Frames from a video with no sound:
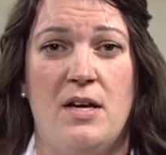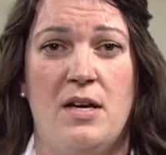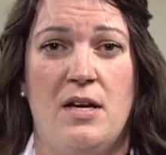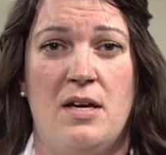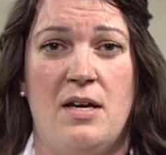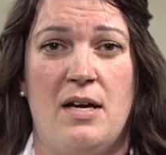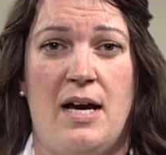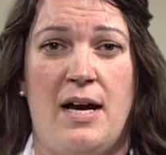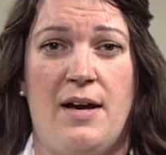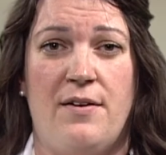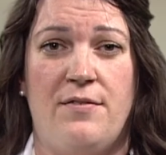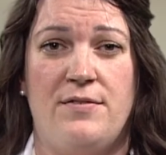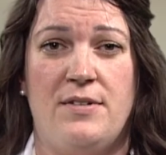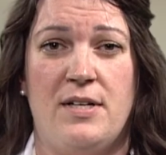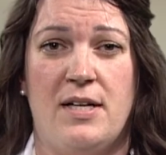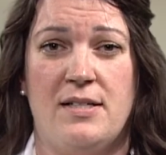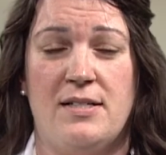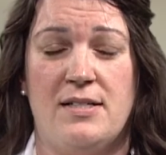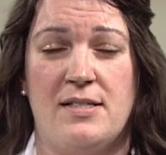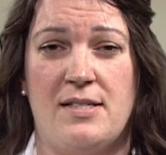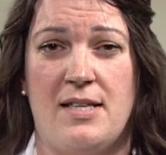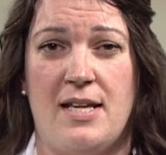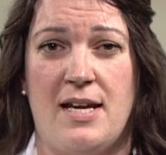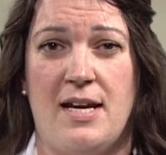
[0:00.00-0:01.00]
I've
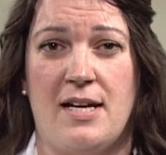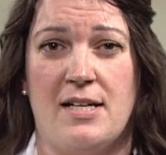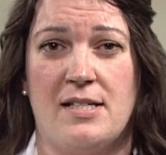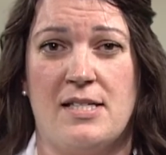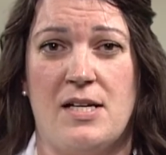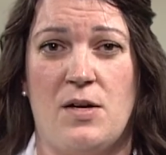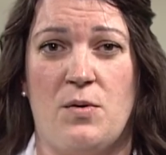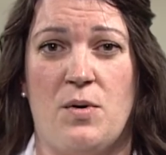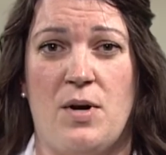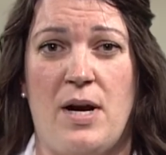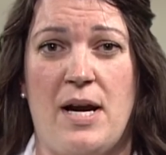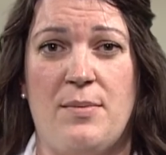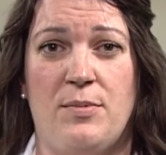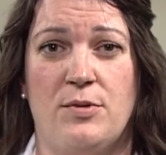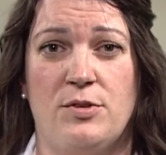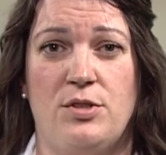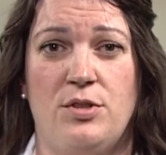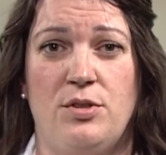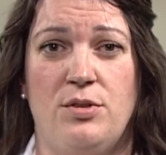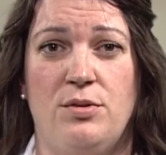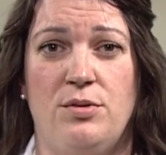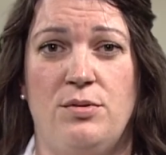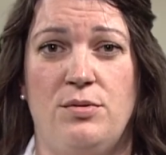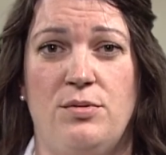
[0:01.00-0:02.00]
done things that we're able
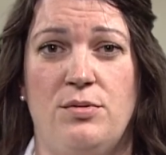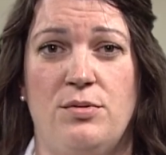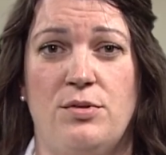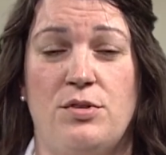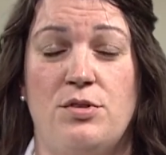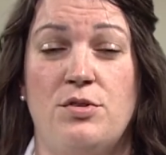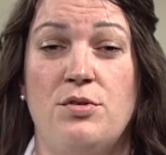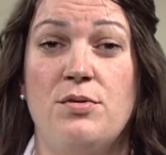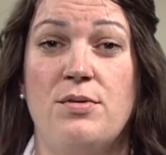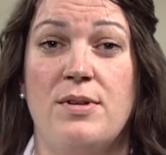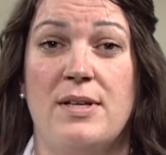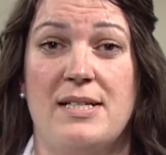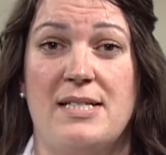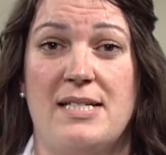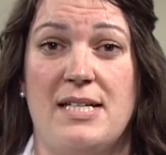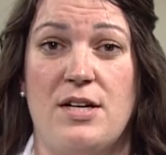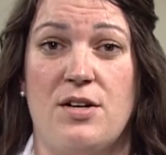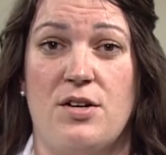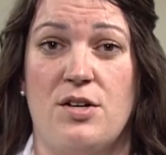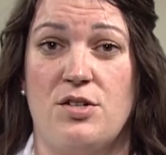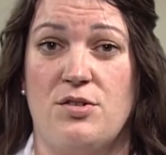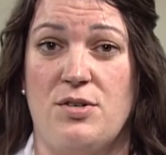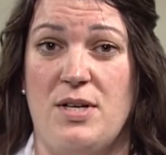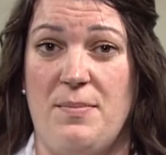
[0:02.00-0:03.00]
to do this
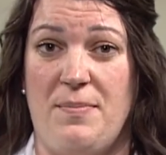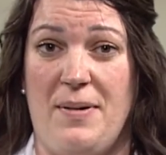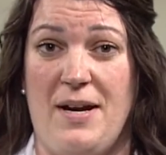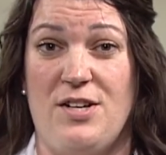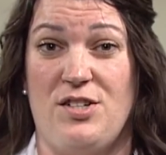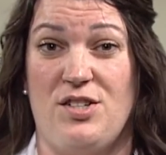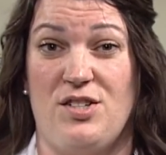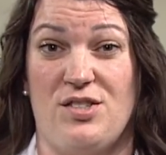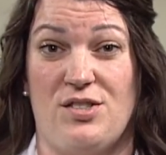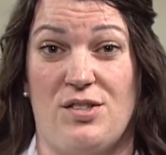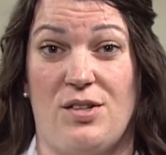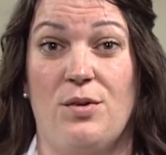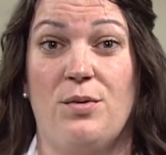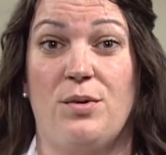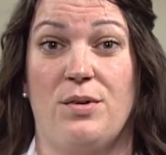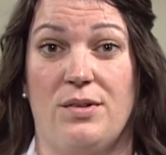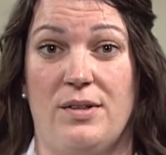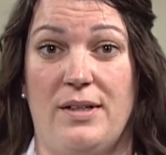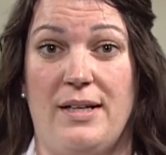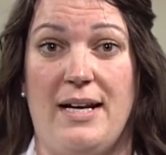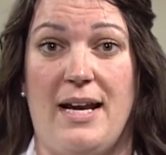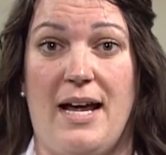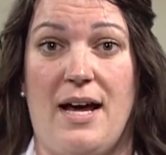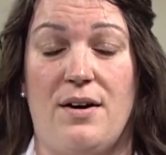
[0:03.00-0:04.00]
here and treat patients
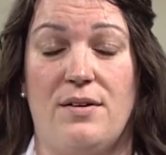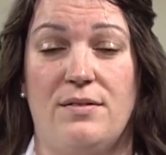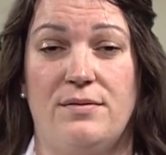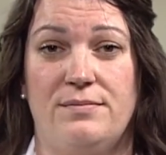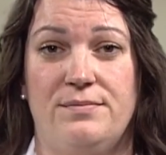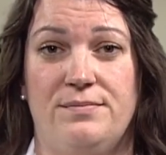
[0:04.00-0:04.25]
locally now.